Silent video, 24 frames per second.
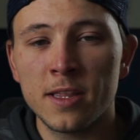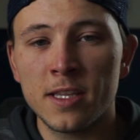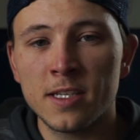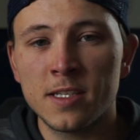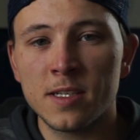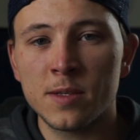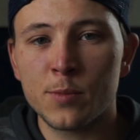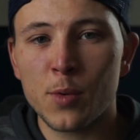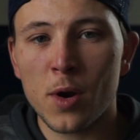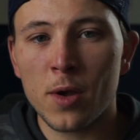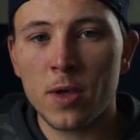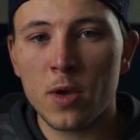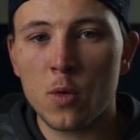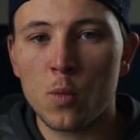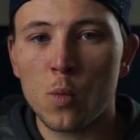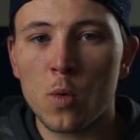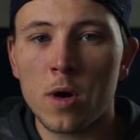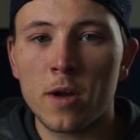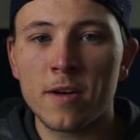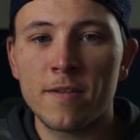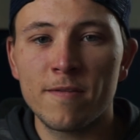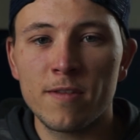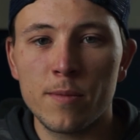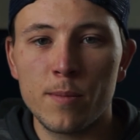this is probably
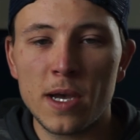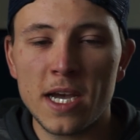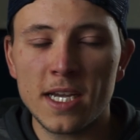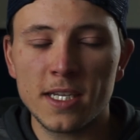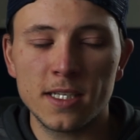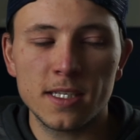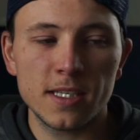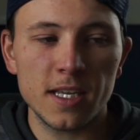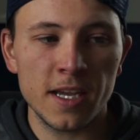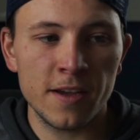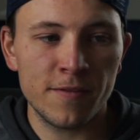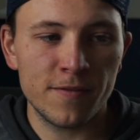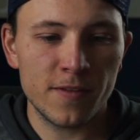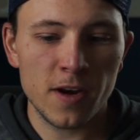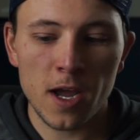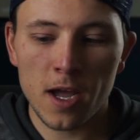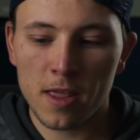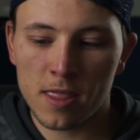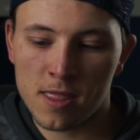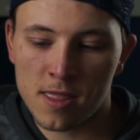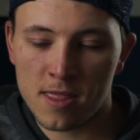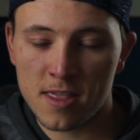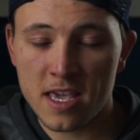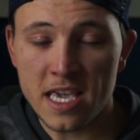one of the best, if
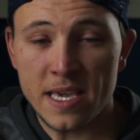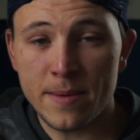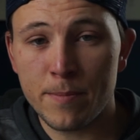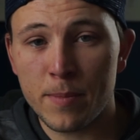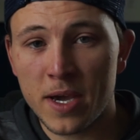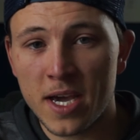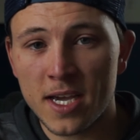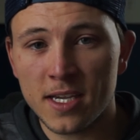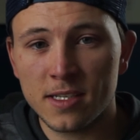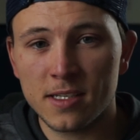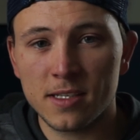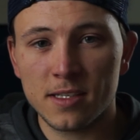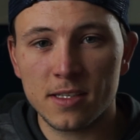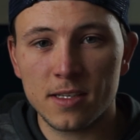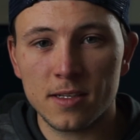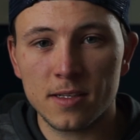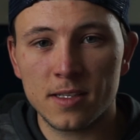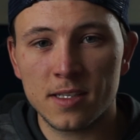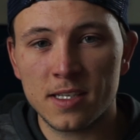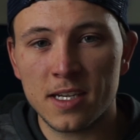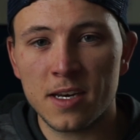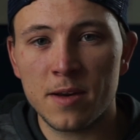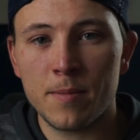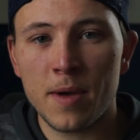not the best,
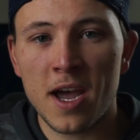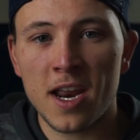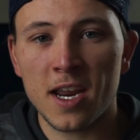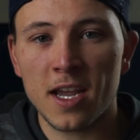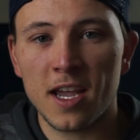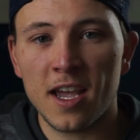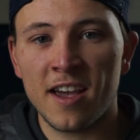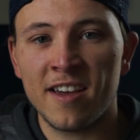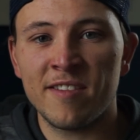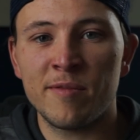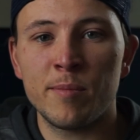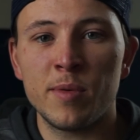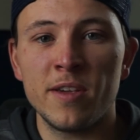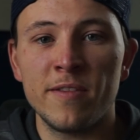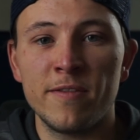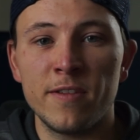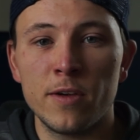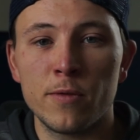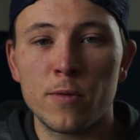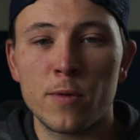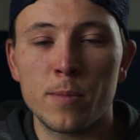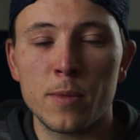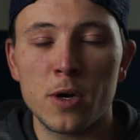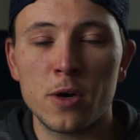cinematic FPV
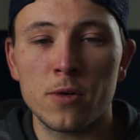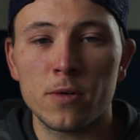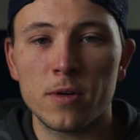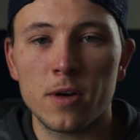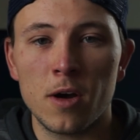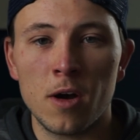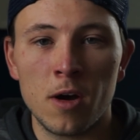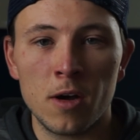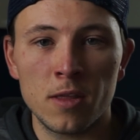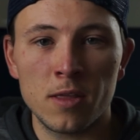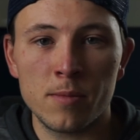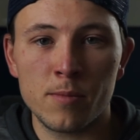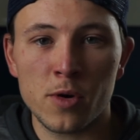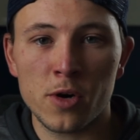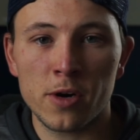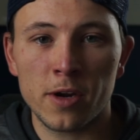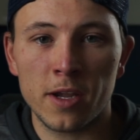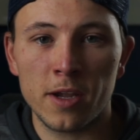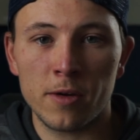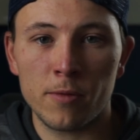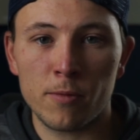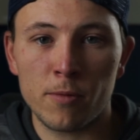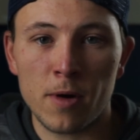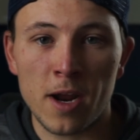remote on the
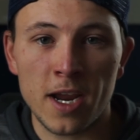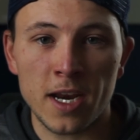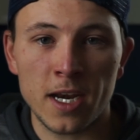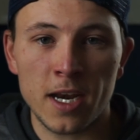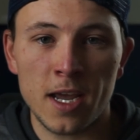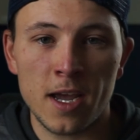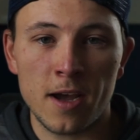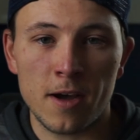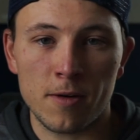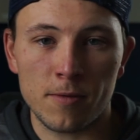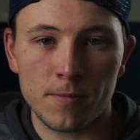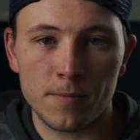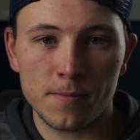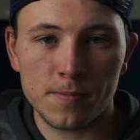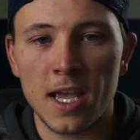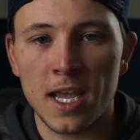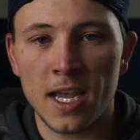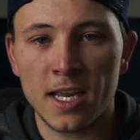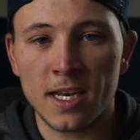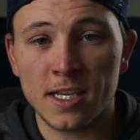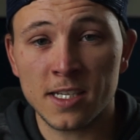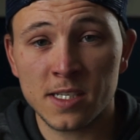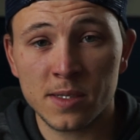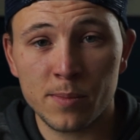market right now,
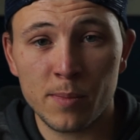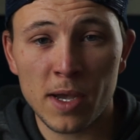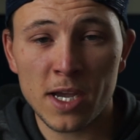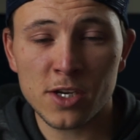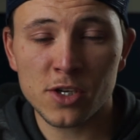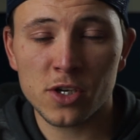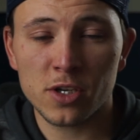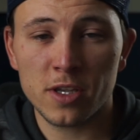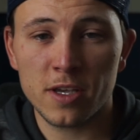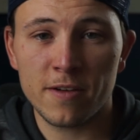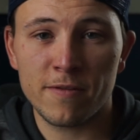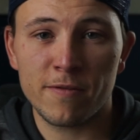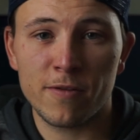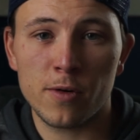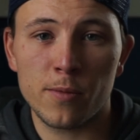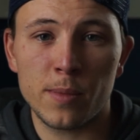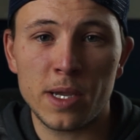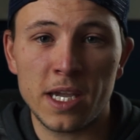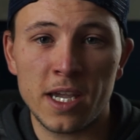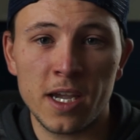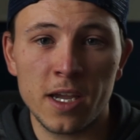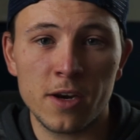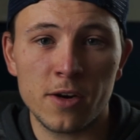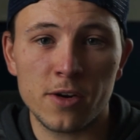and especially for
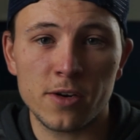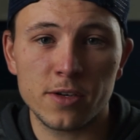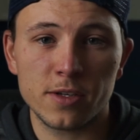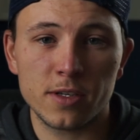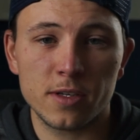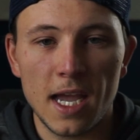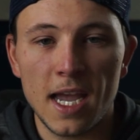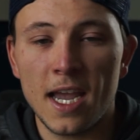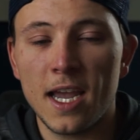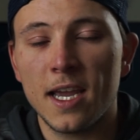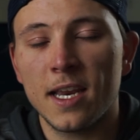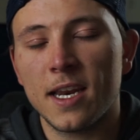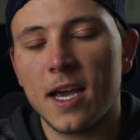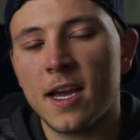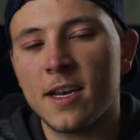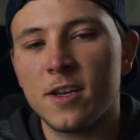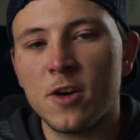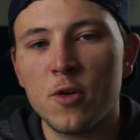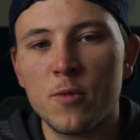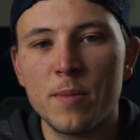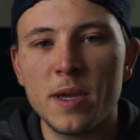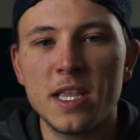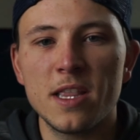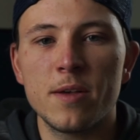beginners. And I
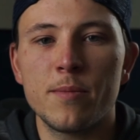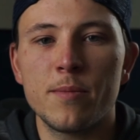don't mean the